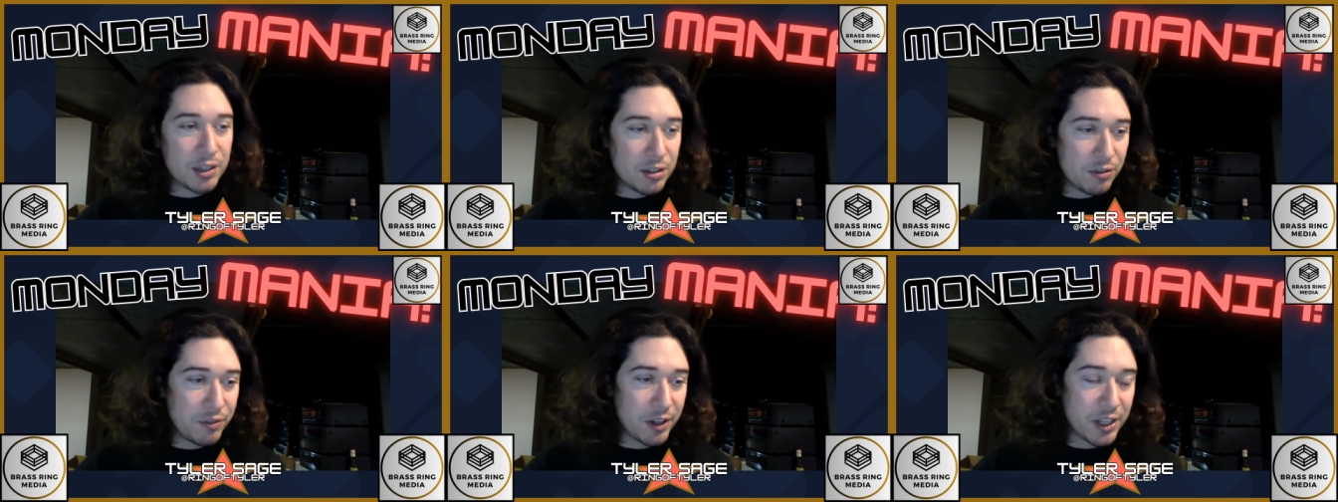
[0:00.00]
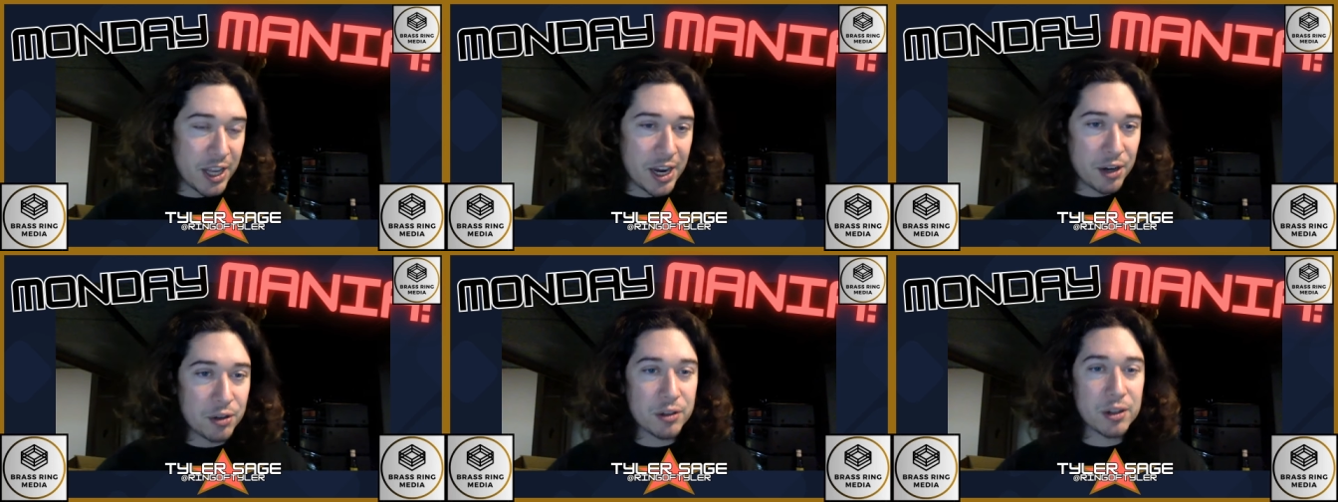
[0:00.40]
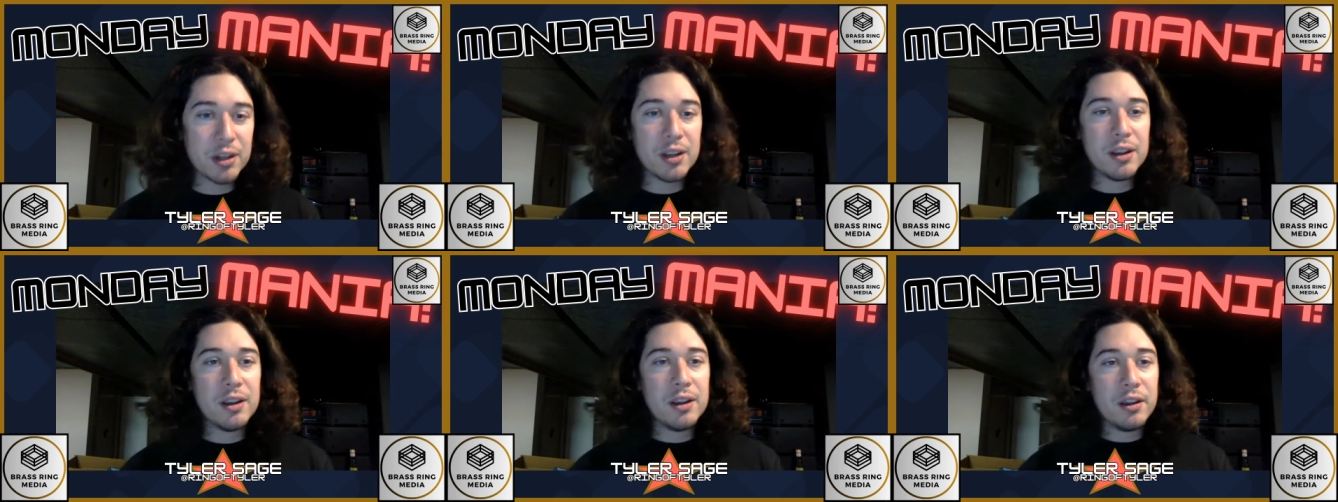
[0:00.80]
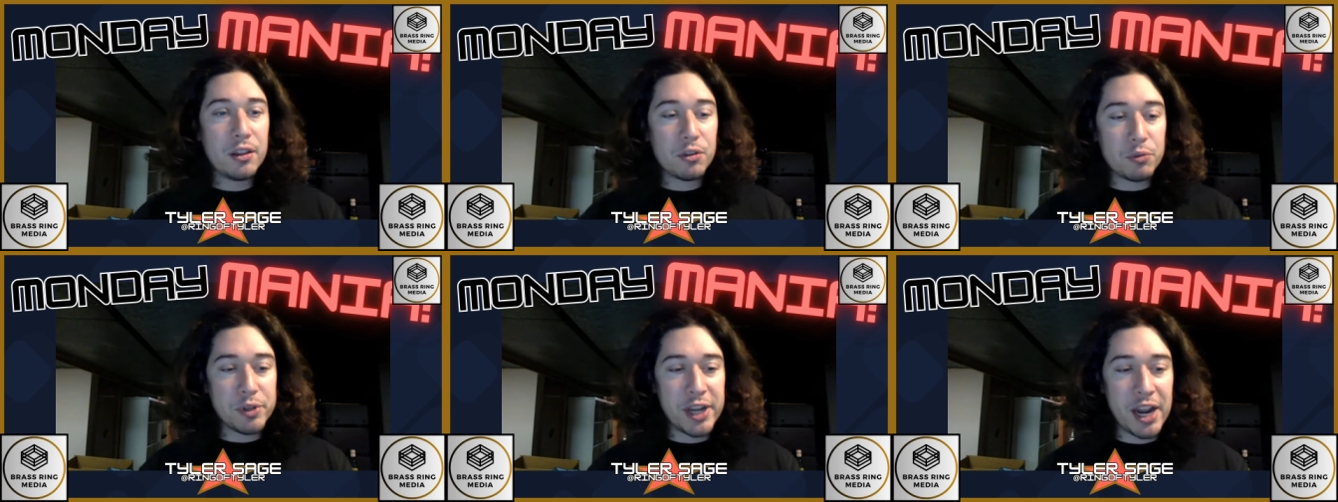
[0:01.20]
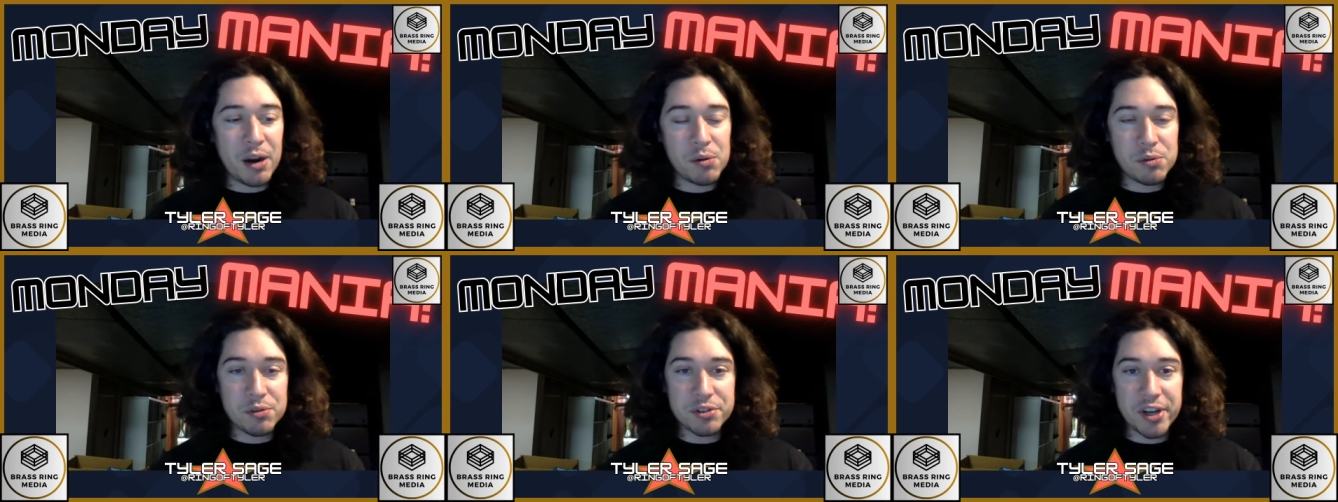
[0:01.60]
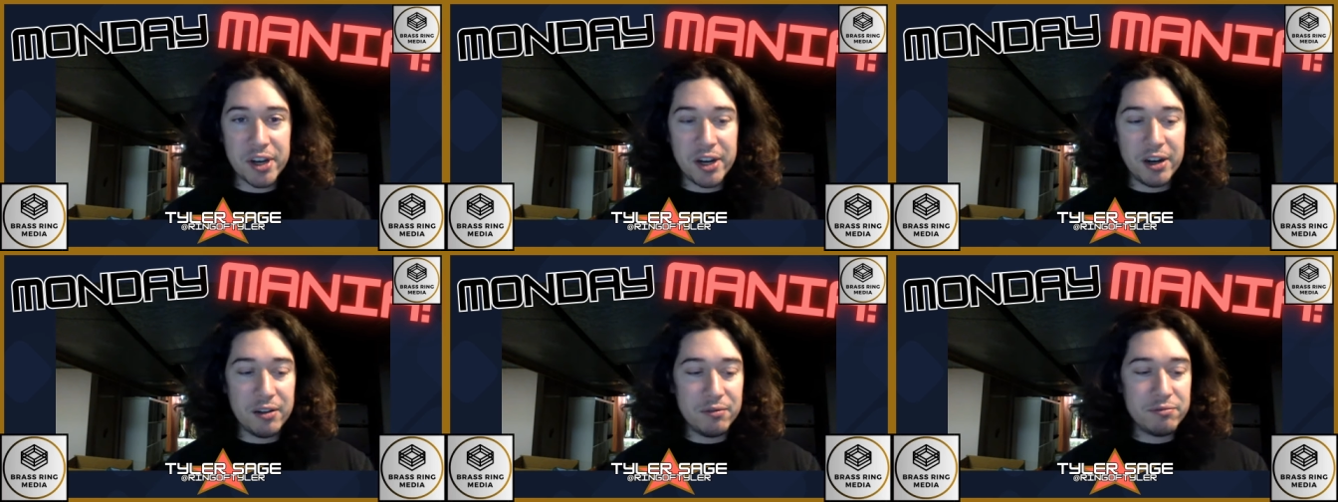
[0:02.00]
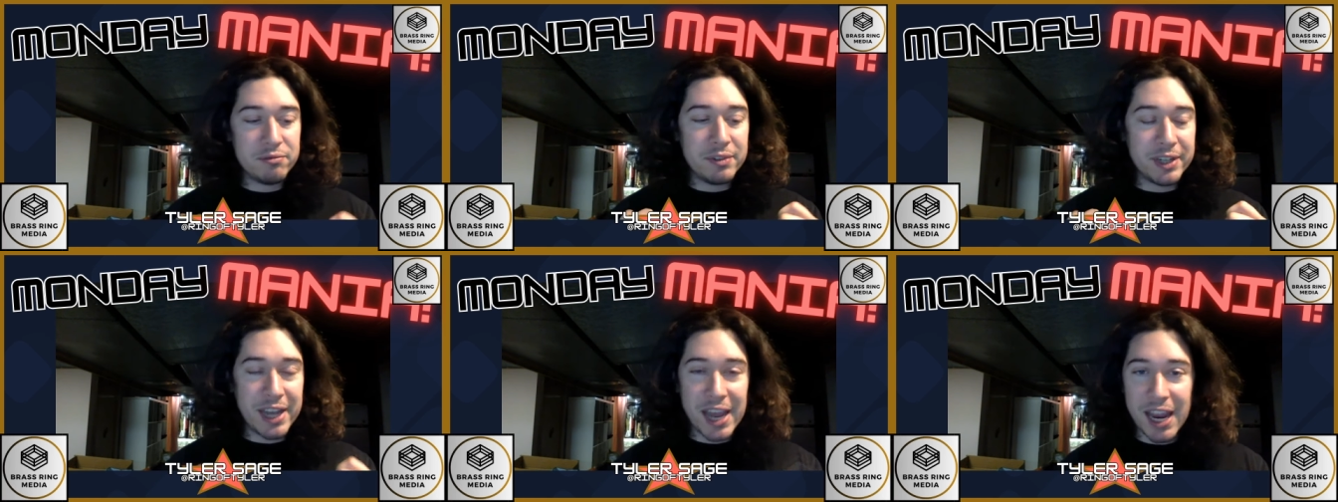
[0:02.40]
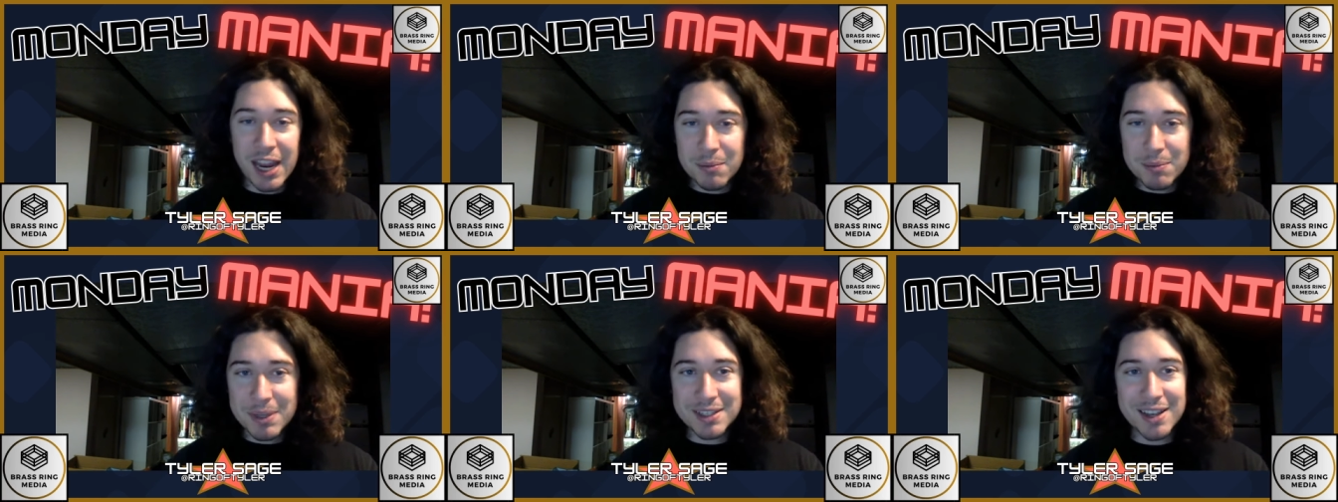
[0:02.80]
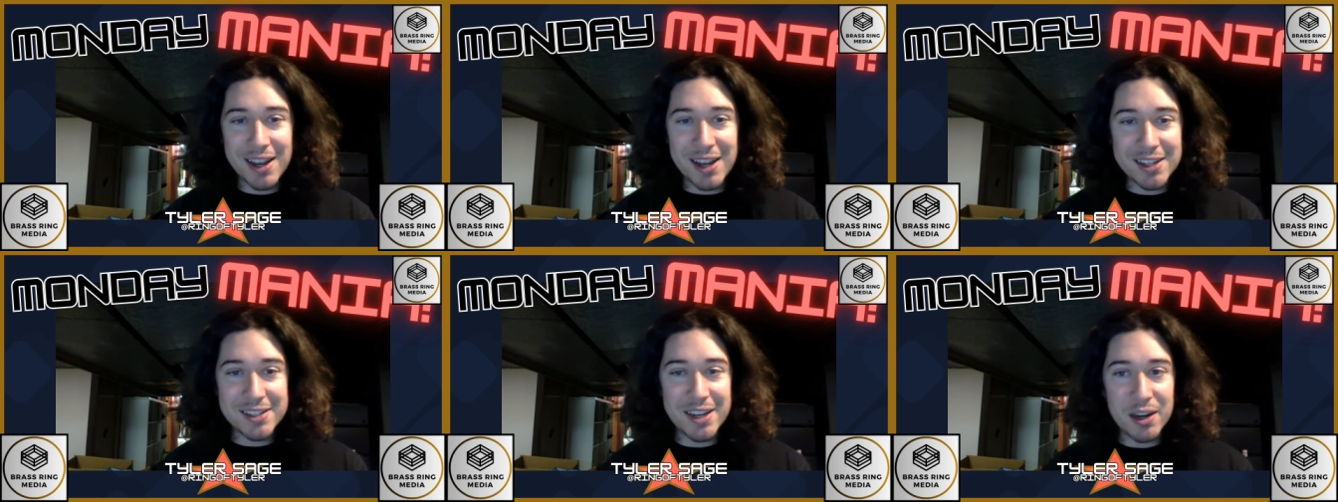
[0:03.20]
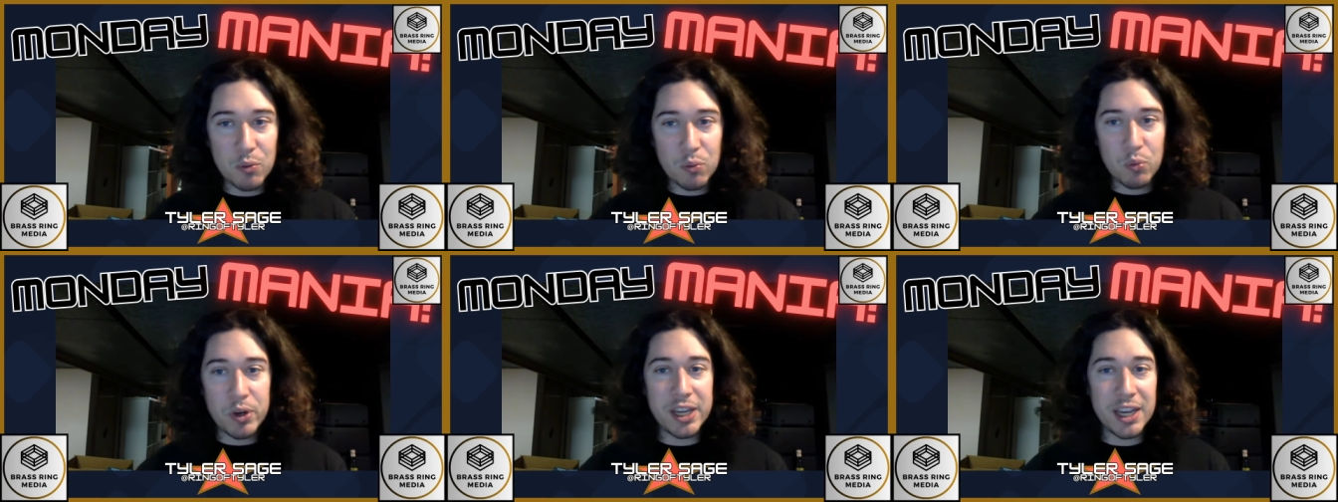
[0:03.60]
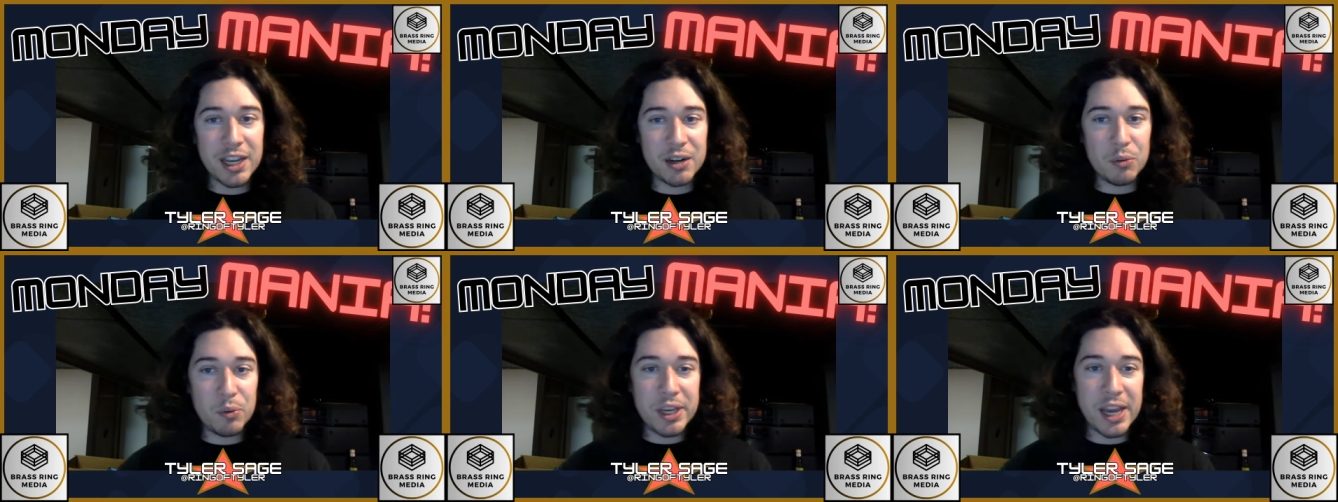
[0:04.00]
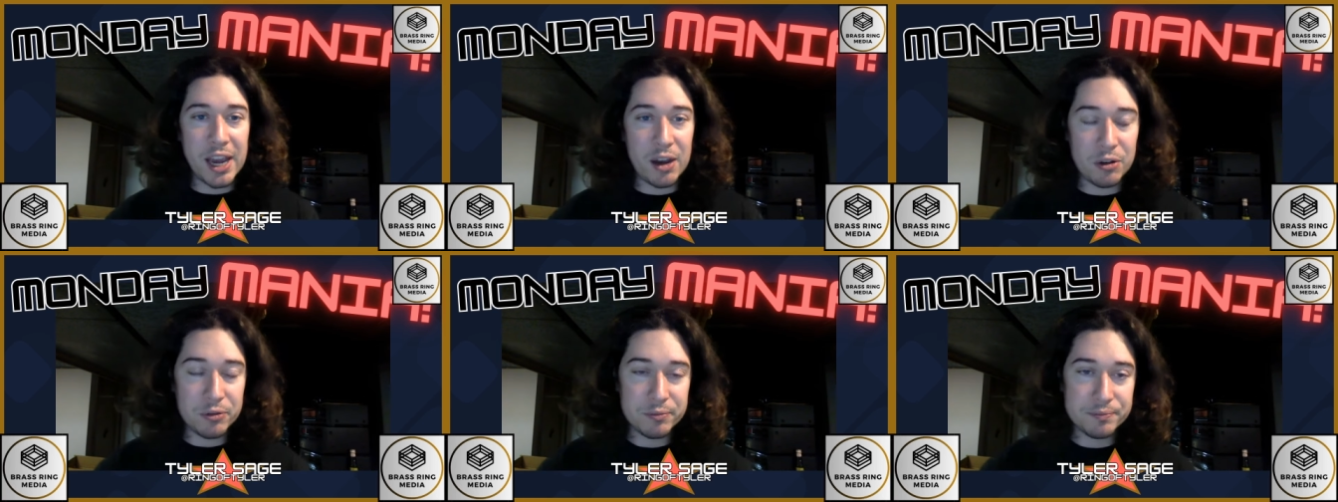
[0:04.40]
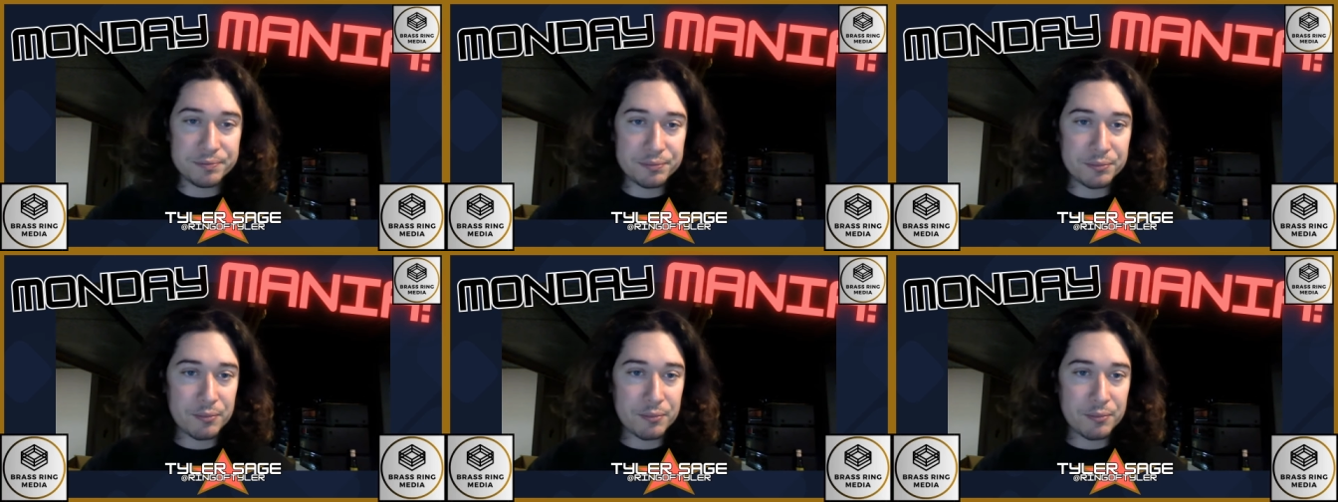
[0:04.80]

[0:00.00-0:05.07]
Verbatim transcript: to fill out three hours of can't miss content week in and week out.